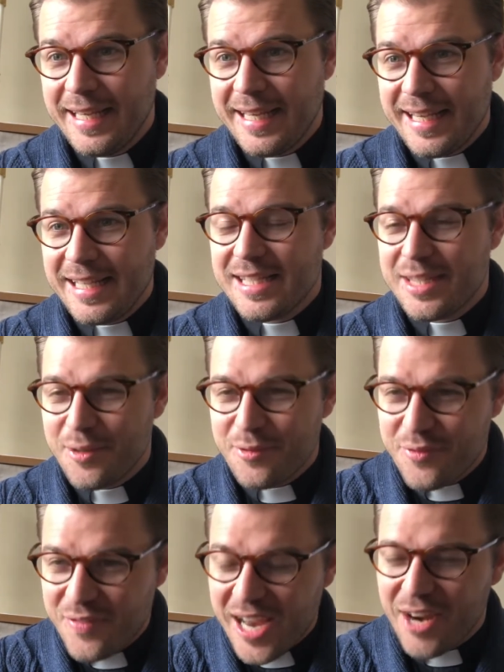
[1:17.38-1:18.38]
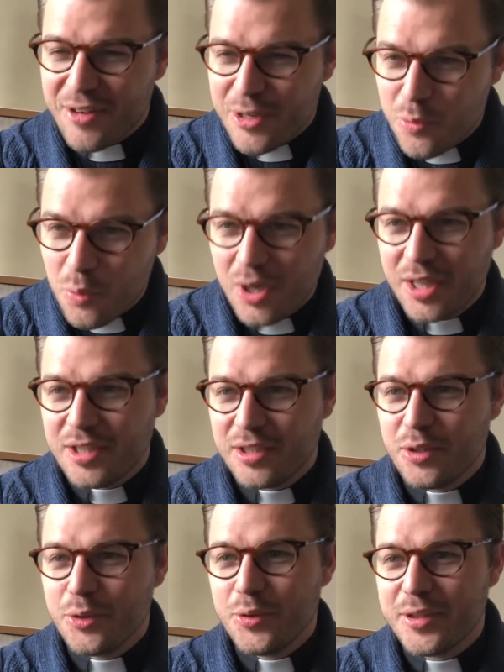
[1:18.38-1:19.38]
is the very one
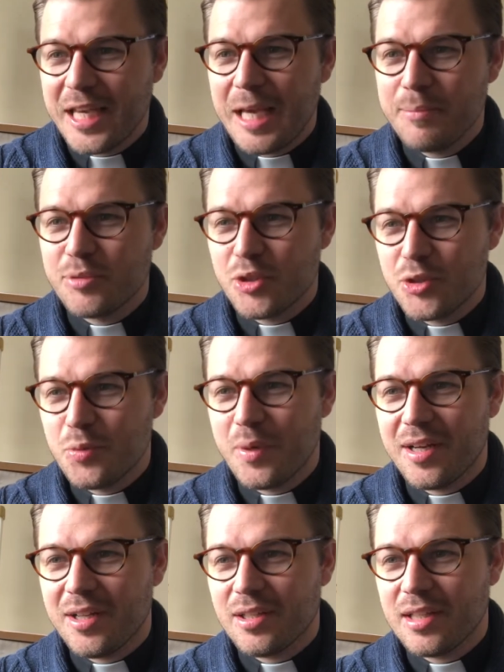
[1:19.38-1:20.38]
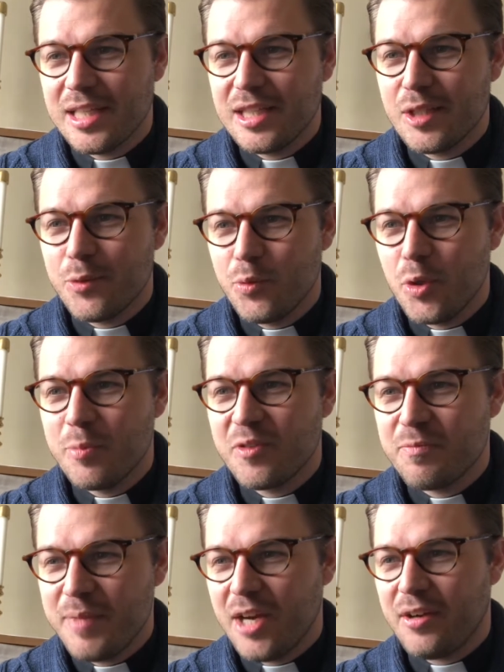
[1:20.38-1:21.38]
who came to dwell in the womb of
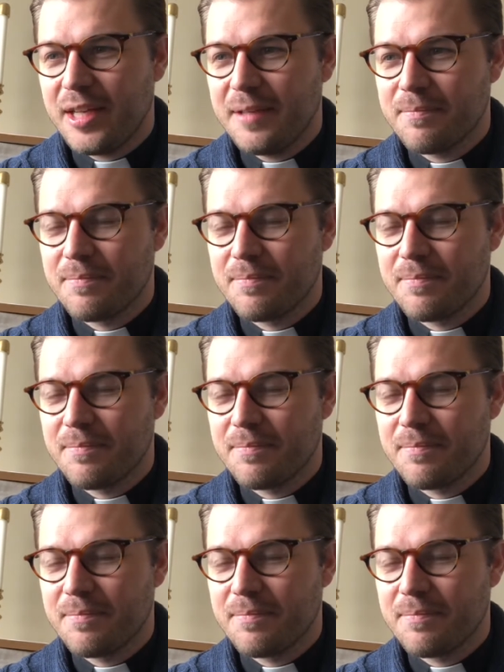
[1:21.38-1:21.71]
Mary.